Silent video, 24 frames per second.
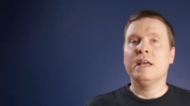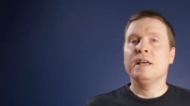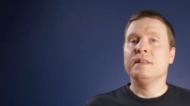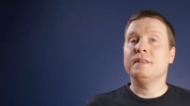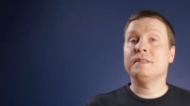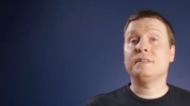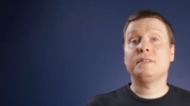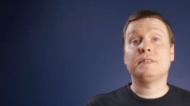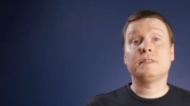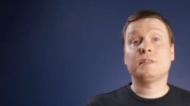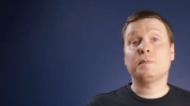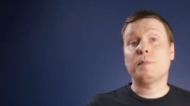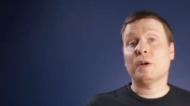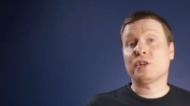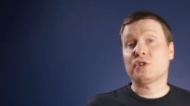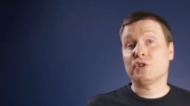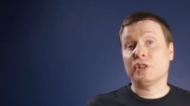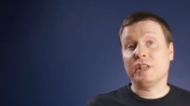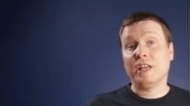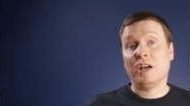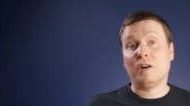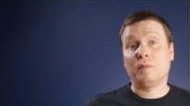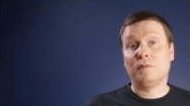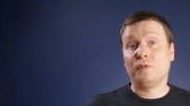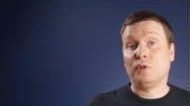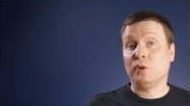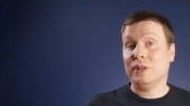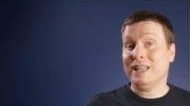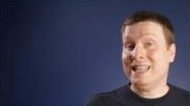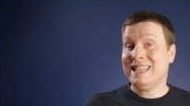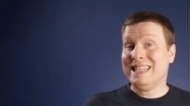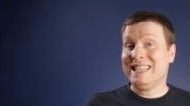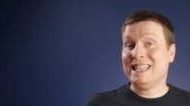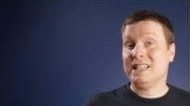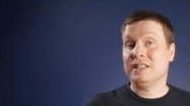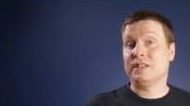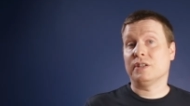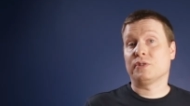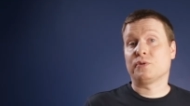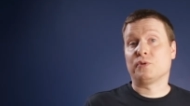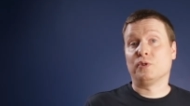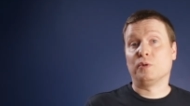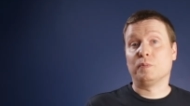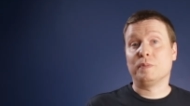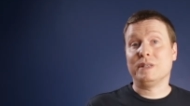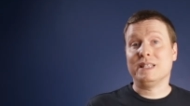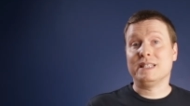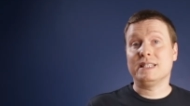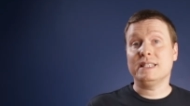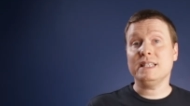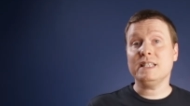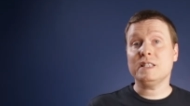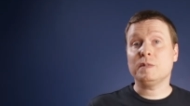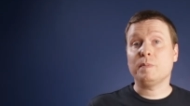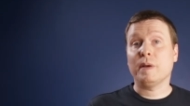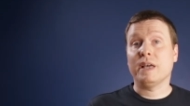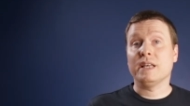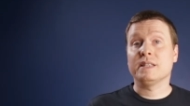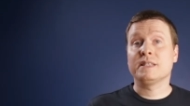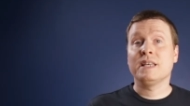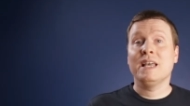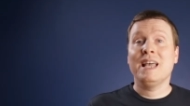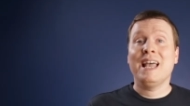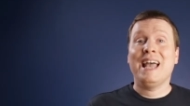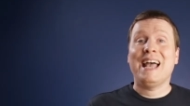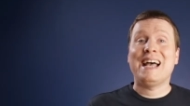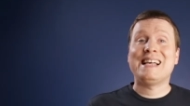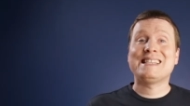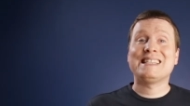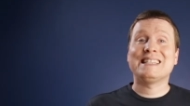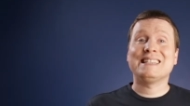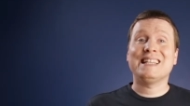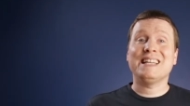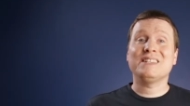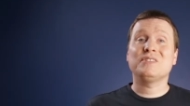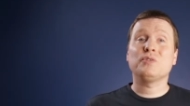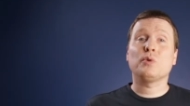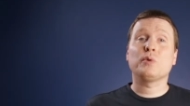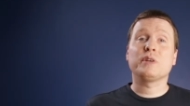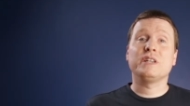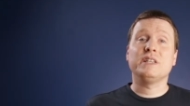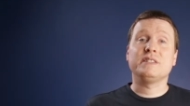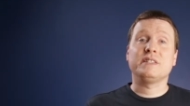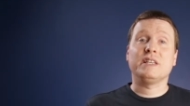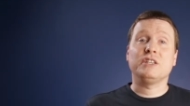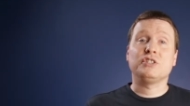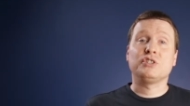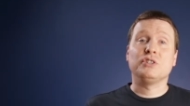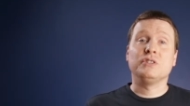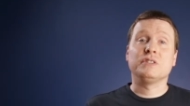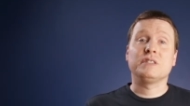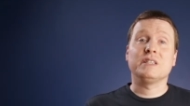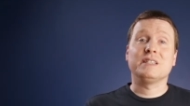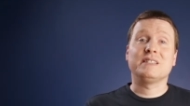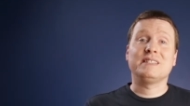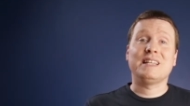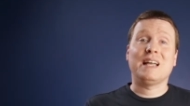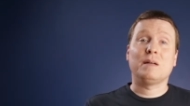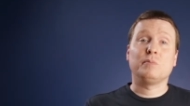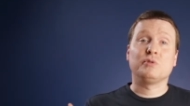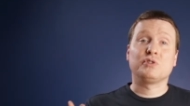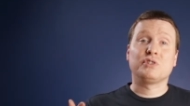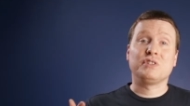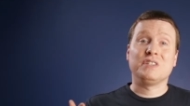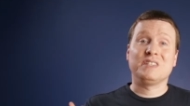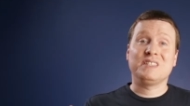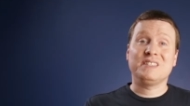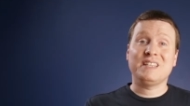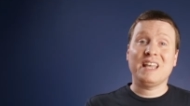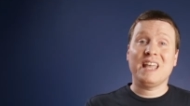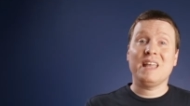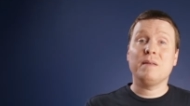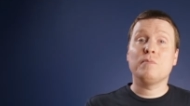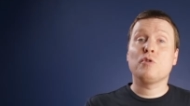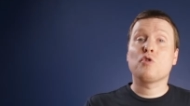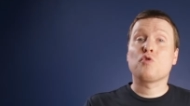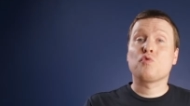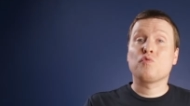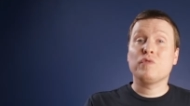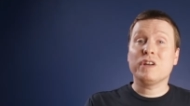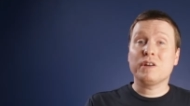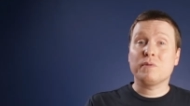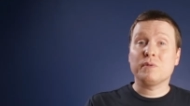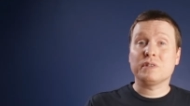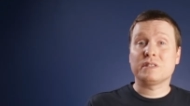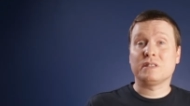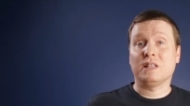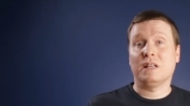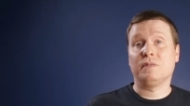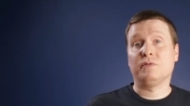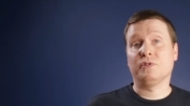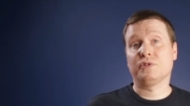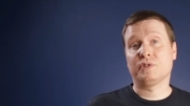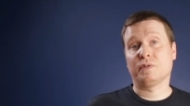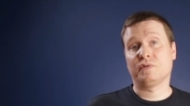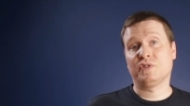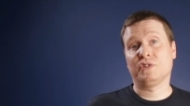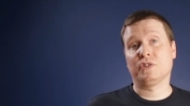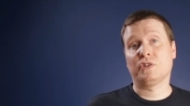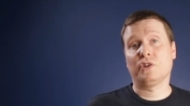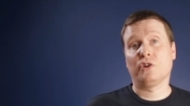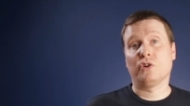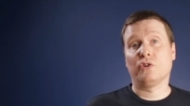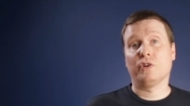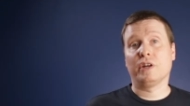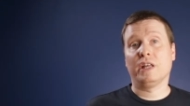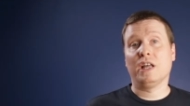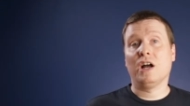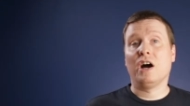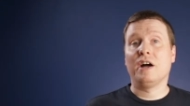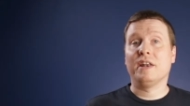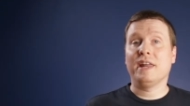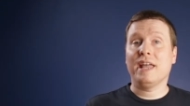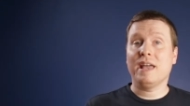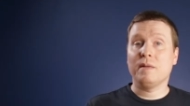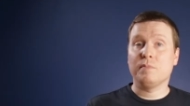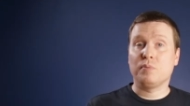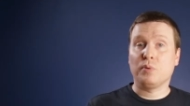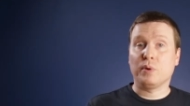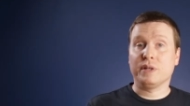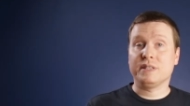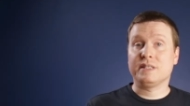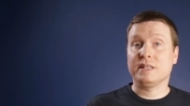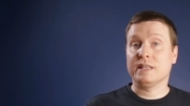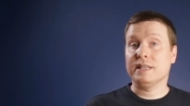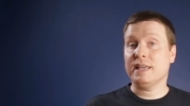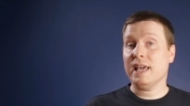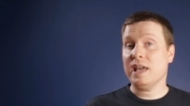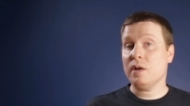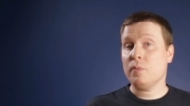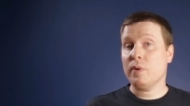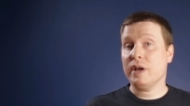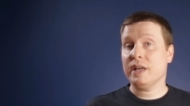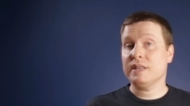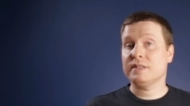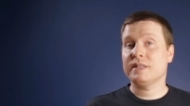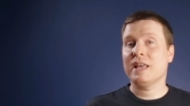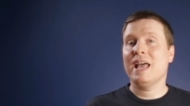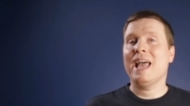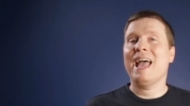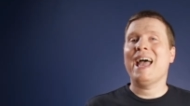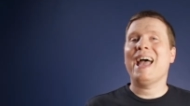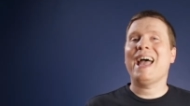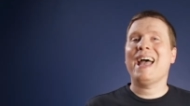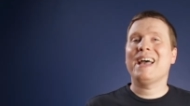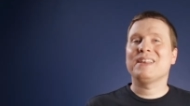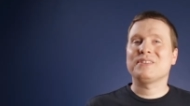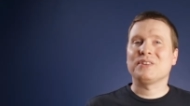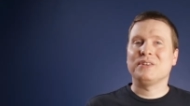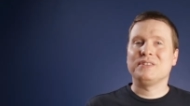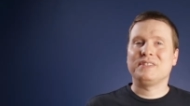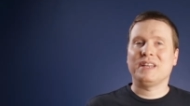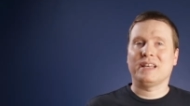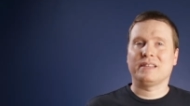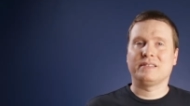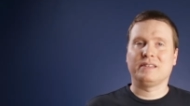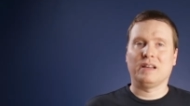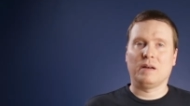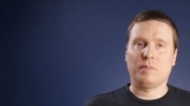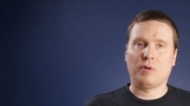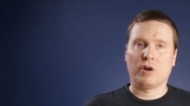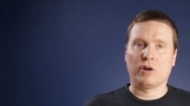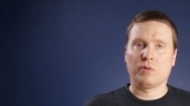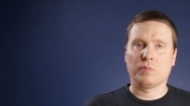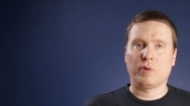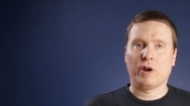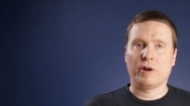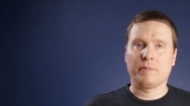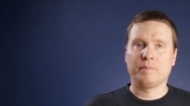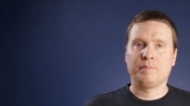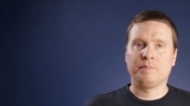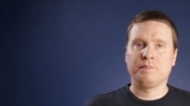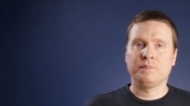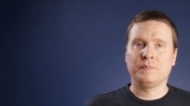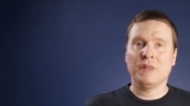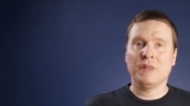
This is especially helpful in the industrial PC space, as it lets organizations establish the same rigorous levels of security on endpoints and gateways as on desktop hardware.